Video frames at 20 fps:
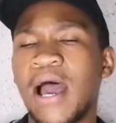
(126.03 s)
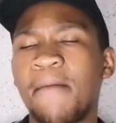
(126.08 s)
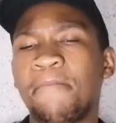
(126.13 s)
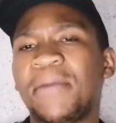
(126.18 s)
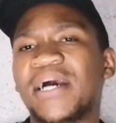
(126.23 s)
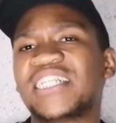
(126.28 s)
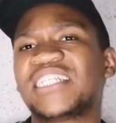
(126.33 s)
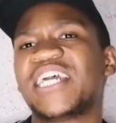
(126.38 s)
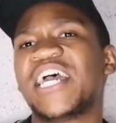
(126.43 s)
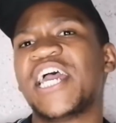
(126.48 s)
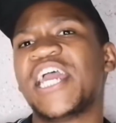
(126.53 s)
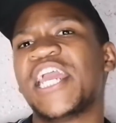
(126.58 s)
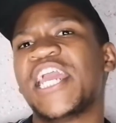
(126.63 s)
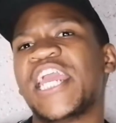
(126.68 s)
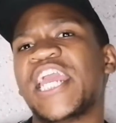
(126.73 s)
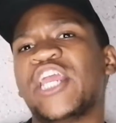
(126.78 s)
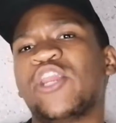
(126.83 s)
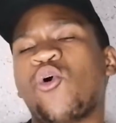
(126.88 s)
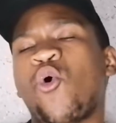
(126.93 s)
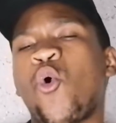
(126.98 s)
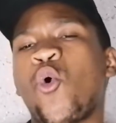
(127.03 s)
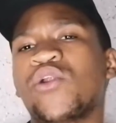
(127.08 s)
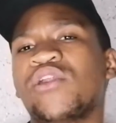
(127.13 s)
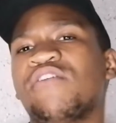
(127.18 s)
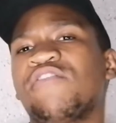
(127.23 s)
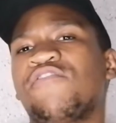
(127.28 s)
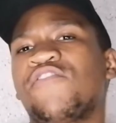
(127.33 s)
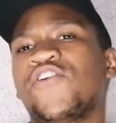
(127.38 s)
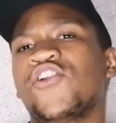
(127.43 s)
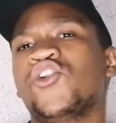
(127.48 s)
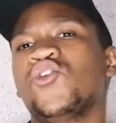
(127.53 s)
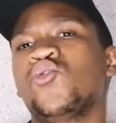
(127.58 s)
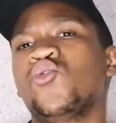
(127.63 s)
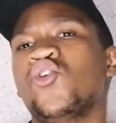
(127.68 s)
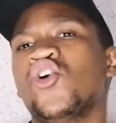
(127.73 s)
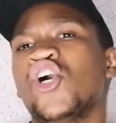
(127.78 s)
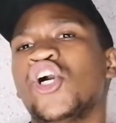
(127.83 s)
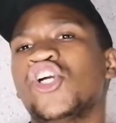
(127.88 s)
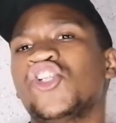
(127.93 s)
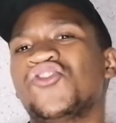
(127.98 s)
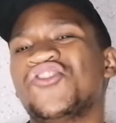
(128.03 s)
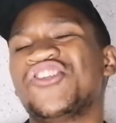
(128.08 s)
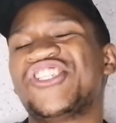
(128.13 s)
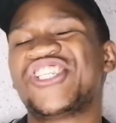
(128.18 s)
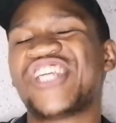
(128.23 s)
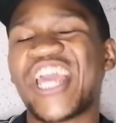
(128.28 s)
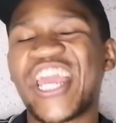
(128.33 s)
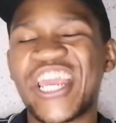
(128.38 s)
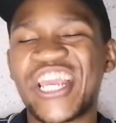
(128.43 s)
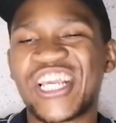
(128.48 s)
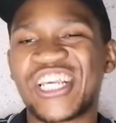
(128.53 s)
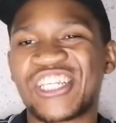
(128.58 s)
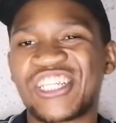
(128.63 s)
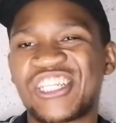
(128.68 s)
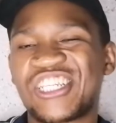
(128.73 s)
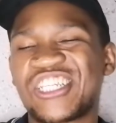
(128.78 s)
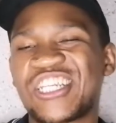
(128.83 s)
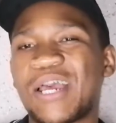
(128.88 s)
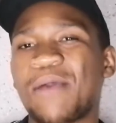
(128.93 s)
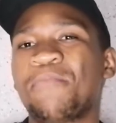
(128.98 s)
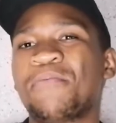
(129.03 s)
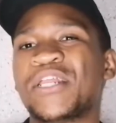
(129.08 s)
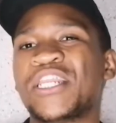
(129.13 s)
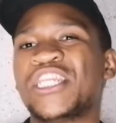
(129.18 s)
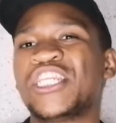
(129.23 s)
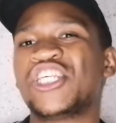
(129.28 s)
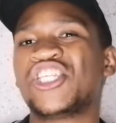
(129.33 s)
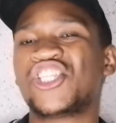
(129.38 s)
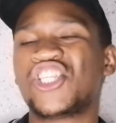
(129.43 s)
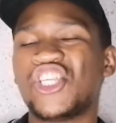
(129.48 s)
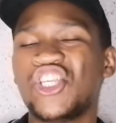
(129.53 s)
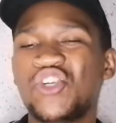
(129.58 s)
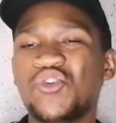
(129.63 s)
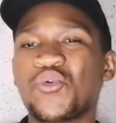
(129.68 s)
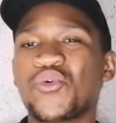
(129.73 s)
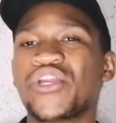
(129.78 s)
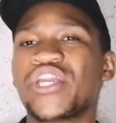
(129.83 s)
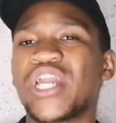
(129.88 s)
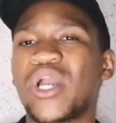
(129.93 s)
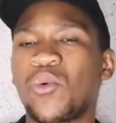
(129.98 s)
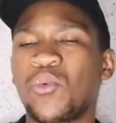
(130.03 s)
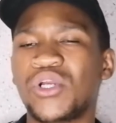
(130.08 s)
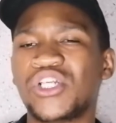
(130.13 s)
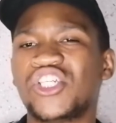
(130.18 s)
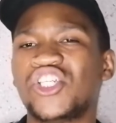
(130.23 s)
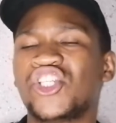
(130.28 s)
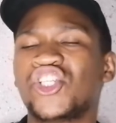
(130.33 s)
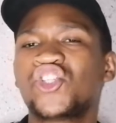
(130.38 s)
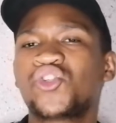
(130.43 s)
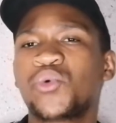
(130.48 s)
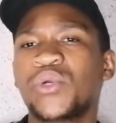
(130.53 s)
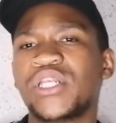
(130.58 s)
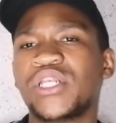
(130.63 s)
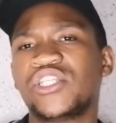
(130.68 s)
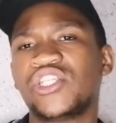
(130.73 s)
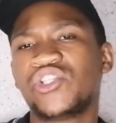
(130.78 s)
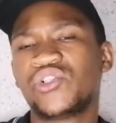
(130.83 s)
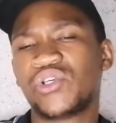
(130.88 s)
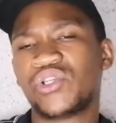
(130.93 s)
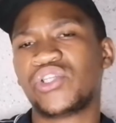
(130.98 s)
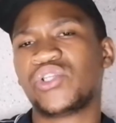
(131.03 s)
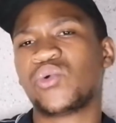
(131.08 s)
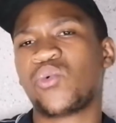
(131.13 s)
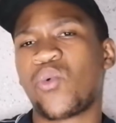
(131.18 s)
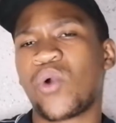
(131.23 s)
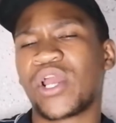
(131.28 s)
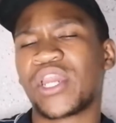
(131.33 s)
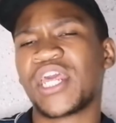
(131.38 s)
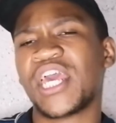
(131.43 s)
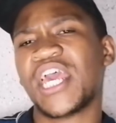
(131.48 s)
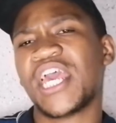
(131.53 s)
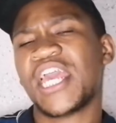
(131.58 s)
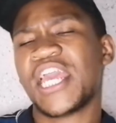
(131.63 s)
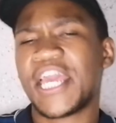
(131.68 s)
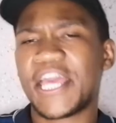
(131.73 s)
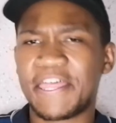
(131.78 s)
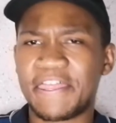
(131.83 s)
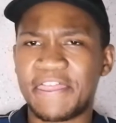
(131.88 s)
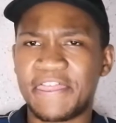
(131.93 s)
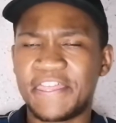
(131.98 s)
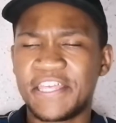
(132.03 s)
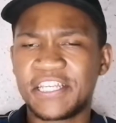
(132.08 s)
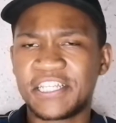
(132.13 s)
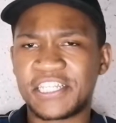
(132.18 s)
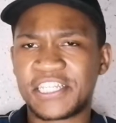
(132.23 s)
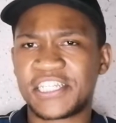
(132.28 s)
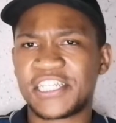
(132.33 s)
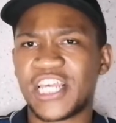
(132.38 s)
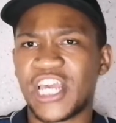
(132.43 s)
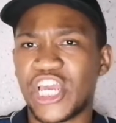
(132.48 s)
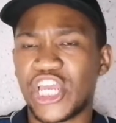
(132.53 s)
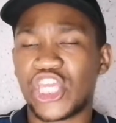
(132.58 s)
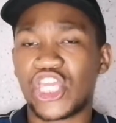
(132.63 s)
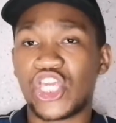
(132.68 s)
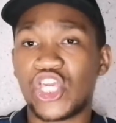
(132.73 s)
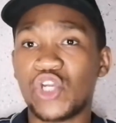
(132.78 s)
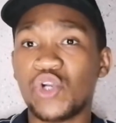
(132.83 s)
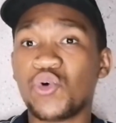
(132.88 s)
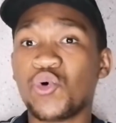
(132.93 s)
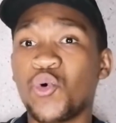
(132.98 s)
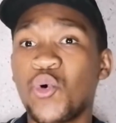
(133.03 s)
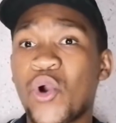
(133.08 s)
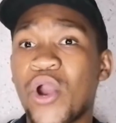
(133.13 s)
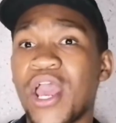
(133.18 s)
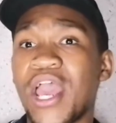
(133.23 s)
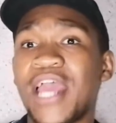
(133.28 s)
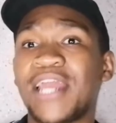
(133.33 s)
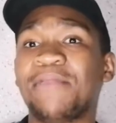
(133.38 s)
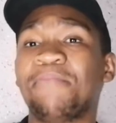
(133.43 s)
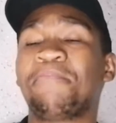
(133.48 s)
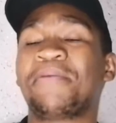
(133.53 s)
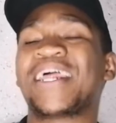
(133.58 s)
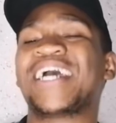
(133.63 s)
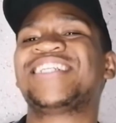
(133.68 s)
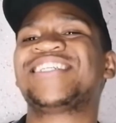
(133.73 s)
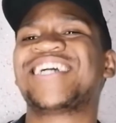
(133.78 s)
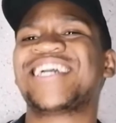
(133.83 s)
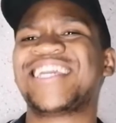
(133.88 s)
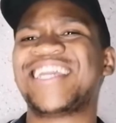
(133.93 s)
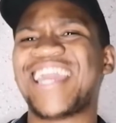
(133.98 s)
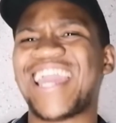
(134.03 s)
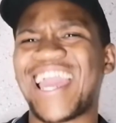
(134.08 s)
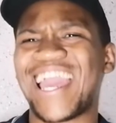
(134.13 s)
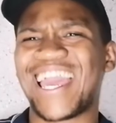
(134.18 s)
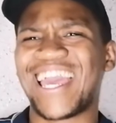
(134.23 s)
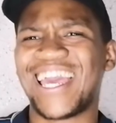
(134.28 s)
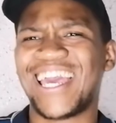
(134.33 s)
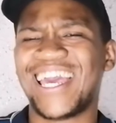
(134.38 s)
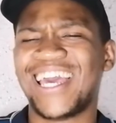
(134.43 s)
But in order for you to take a step in this new year, which is 2021, in this new and brighter year,